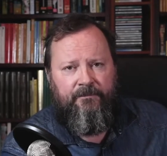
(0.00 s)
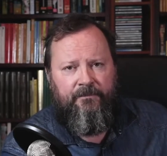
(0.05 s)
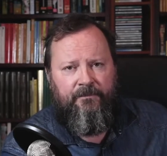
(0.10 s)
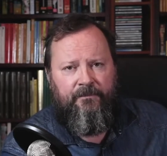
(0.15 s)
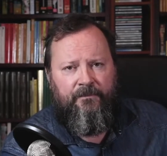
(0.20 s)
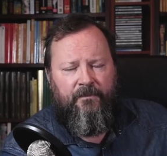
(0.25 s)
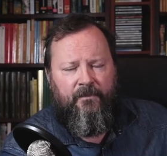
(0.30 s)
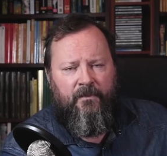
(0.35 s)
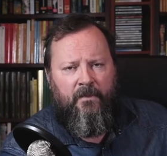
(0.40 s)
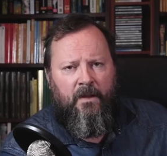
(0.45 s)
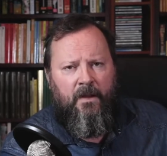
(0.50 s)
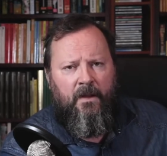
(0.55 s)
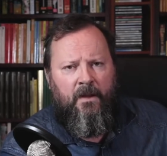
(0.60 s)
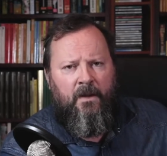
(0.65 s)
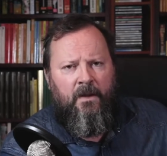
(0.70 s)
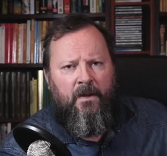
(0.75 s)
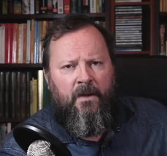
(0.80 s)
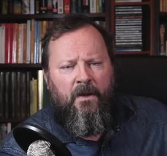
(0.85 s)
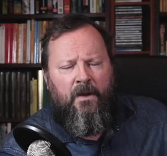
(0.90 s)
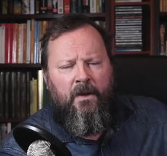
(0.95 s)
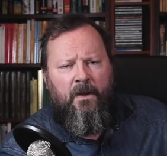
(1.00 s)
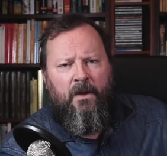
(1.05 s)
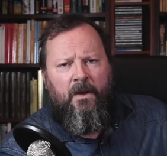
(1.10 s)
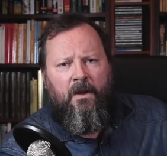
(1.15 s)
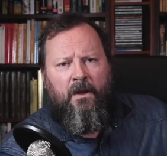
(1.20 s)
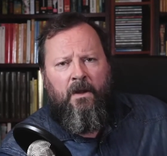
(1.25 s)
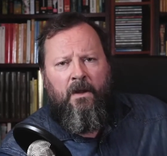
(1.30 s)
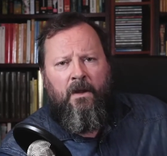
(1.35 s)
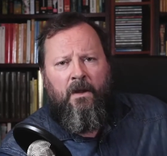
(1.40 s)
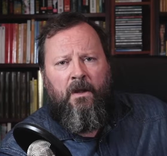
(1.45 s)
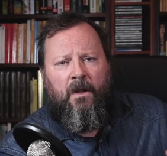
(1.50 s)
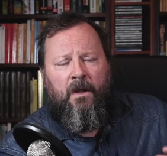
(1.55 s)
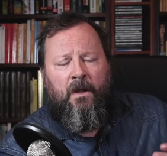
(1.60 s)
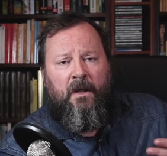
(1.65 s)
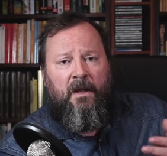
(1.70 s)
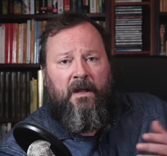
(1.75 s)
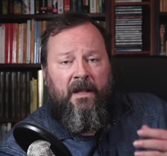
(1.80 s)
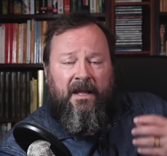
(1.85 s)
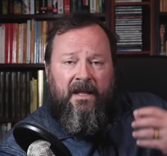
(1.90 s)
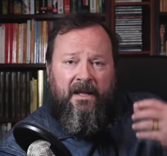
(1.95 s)

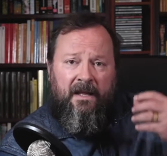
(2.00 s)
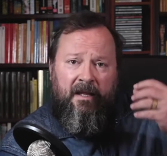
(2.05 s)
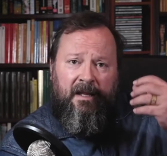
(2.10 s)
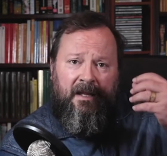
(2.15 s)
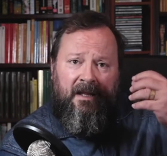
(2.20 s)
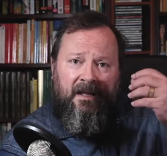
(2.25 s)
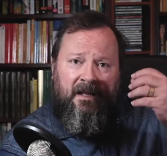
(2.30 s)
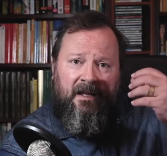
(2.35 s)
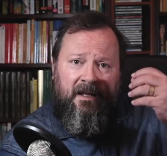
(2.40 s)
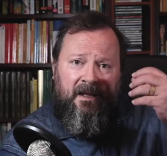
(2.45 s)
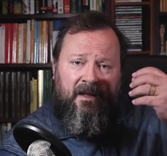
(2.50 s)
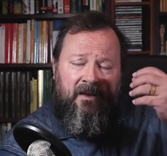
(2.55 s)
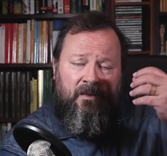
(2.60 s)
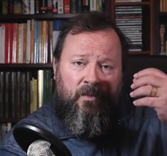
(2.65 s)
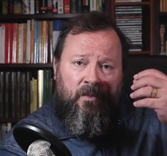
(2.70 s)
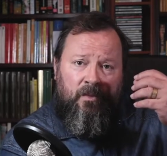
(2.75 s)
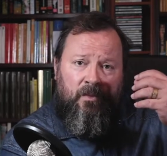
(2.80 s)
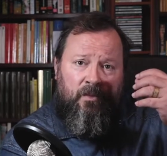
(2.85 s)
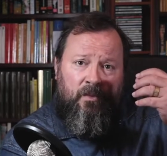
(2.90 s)
(no one is talking)